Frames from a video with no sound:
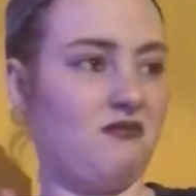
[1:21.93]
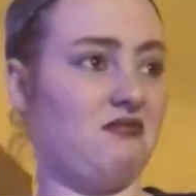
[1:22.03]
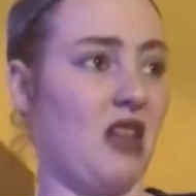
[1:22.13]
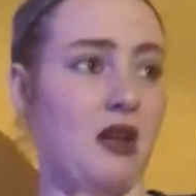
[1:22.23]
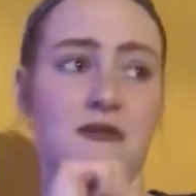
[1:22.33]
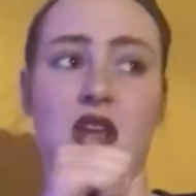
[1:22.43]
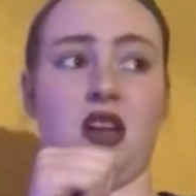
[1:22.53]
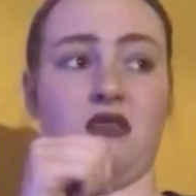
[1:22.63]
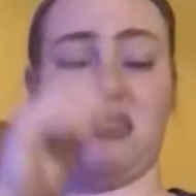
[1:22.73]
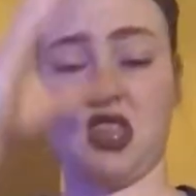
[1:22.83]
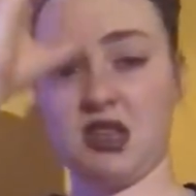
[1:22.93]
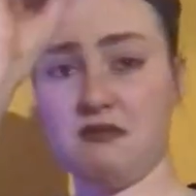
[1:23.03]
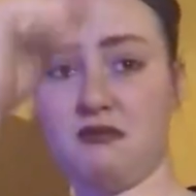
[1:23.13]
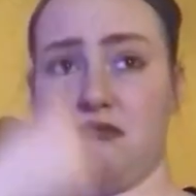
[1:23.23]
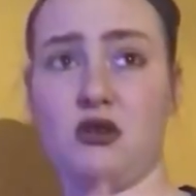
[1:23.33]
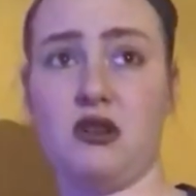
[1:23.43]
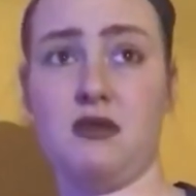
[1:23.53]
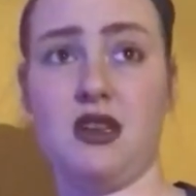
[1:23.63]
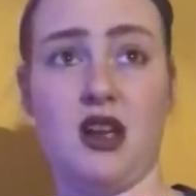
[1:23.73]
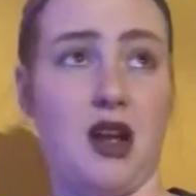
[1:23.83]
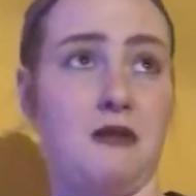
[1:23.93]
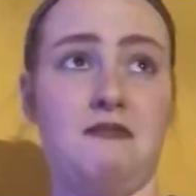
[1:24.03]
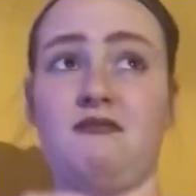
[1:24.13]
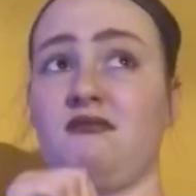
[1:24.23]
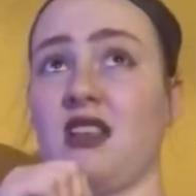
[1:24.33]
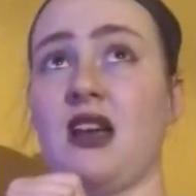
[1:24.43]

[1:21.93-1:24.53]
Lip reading: sit here and sugarcoat it and say that